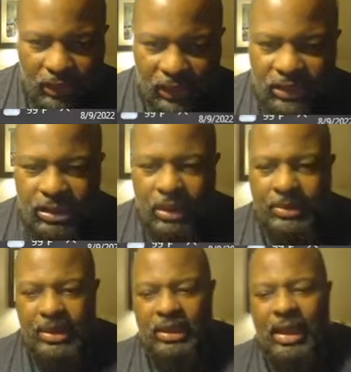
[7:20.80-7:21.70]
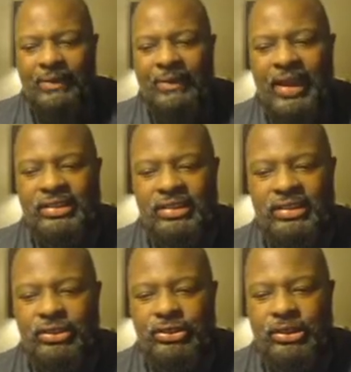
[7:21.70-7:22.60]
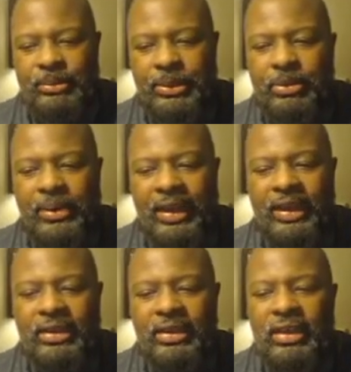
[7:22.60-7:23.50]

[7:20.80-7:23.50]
It's going to be a lot faster than using the middleman.